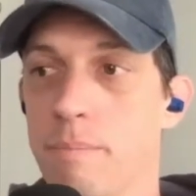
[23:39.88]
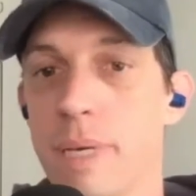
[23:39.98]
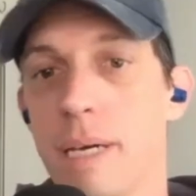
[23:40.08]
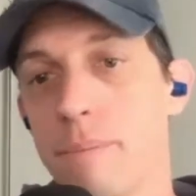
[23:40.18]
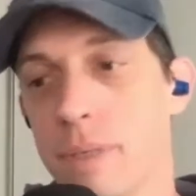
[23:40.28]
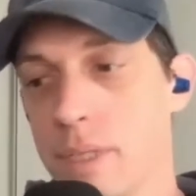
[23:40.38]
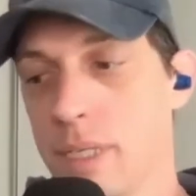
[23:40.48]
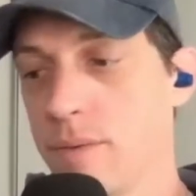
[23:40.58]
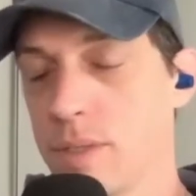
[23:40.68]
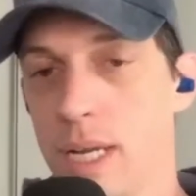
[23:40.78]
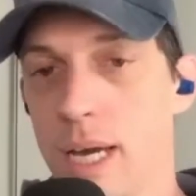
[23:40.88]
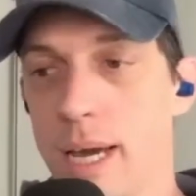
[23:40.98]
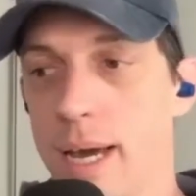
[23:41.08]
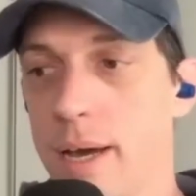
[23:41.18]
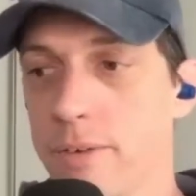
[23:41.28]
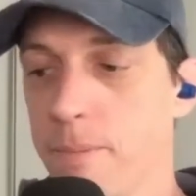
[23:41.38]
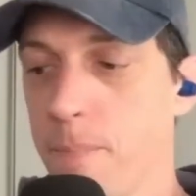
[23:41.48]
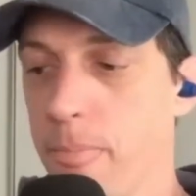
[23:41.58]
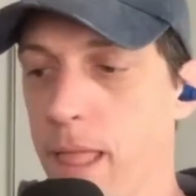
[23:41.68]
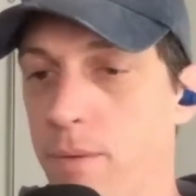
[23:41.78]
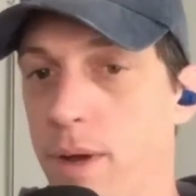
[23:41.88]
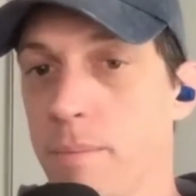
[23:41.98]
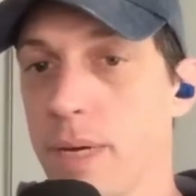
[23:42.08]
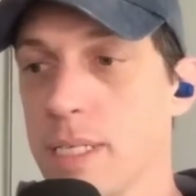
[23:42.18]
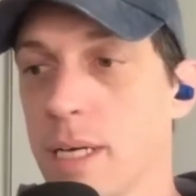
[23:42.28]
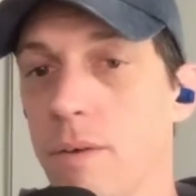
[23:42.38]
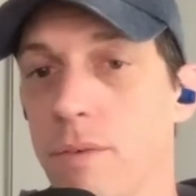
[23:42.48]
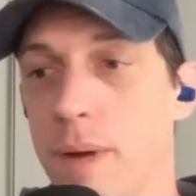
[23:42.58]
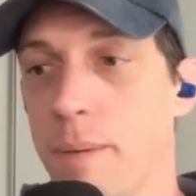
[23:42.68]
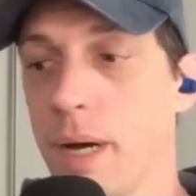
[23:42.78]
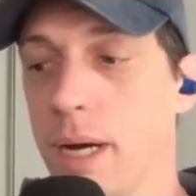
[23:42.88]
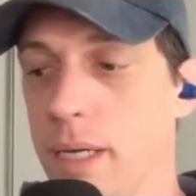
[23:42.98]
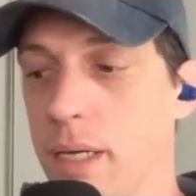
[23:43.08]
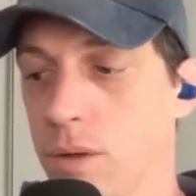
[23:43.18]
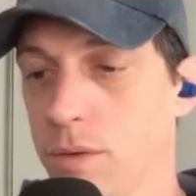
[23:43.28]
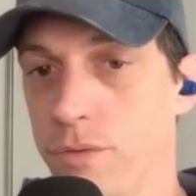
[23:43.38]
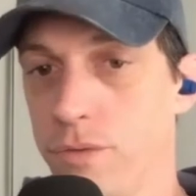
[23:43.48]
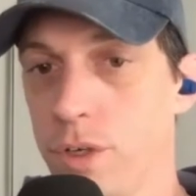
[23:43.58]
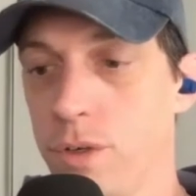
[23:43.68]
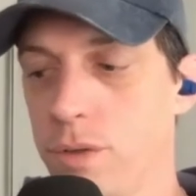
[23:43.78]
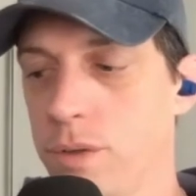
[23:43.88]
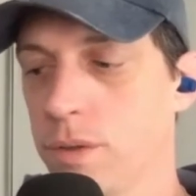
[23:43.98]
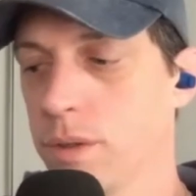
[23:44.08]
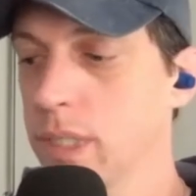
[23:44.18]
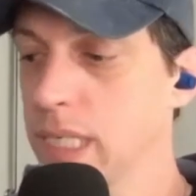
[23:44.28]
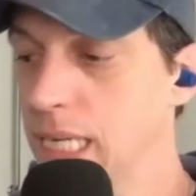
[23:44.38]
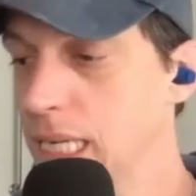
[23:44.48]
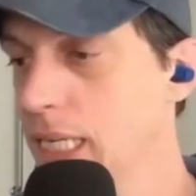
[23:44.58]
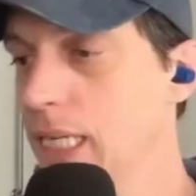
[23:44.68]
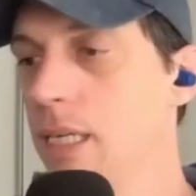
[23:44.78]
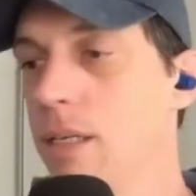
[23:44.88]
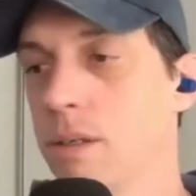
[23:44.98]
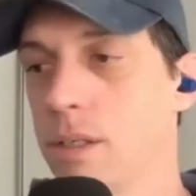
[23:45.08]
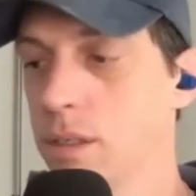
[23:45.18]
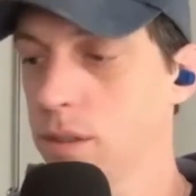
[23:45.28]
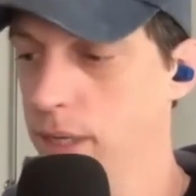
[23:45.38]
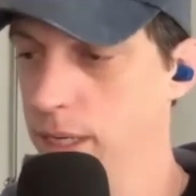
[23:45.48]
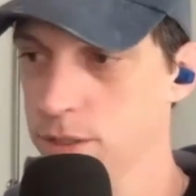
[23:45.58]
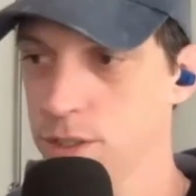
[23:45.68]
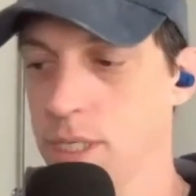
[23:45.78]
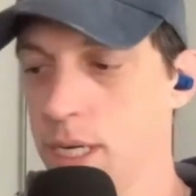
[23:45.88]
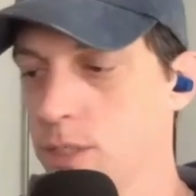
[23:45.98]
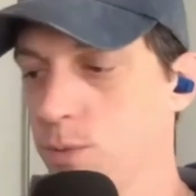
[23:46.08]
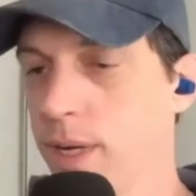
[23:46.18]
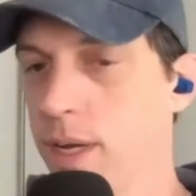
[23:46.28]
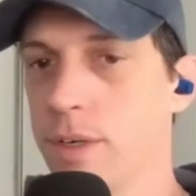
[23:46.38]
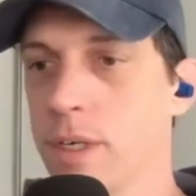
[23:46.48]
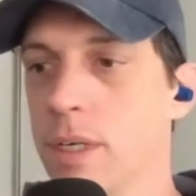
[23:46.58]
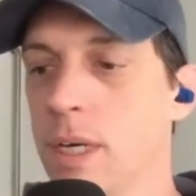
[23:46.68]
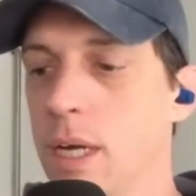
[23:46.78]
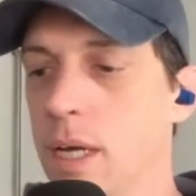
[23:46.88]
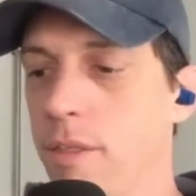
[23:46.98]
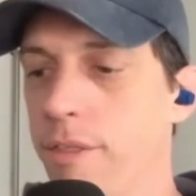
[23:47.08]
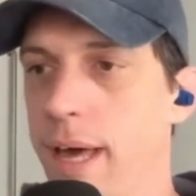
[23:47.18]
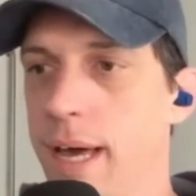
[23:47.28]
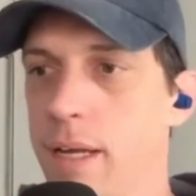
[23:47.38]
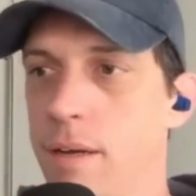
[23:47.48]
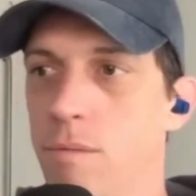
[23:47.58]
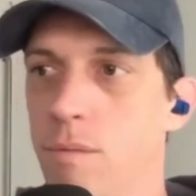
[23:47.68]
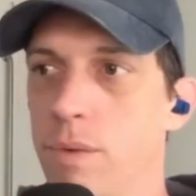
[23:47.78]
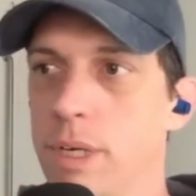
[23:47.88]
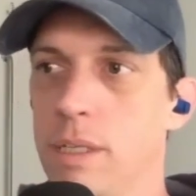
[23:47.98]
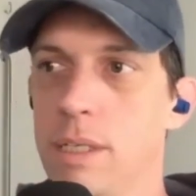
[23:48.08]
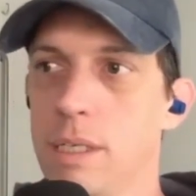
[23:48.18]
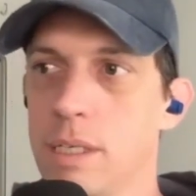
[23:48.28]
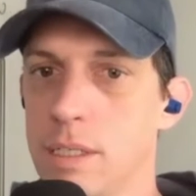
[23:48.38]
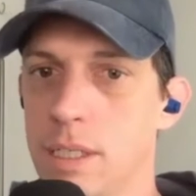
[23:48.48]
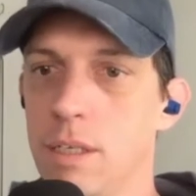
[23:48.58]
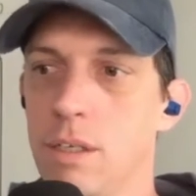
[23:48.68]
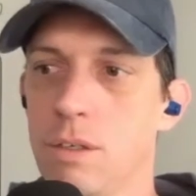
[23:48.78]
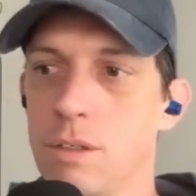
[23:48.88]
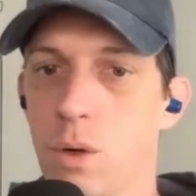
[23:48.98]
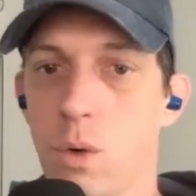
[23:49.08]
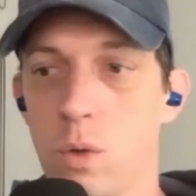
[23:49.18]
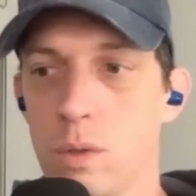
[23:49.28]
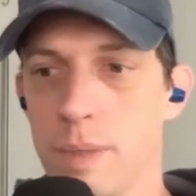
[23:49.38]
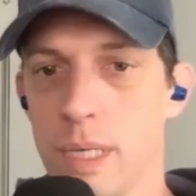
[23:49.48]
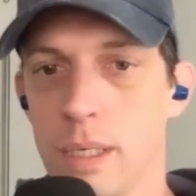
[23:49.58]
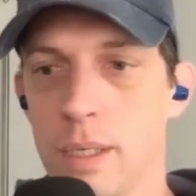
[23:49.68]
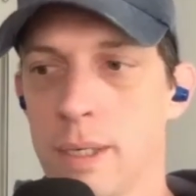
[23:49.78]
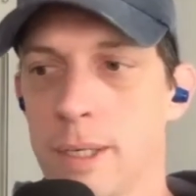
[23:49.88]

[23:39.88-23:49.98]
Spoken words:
big beliefs that I have around myself or my body or food or eating or, exercise, whatever, that really continue to hold me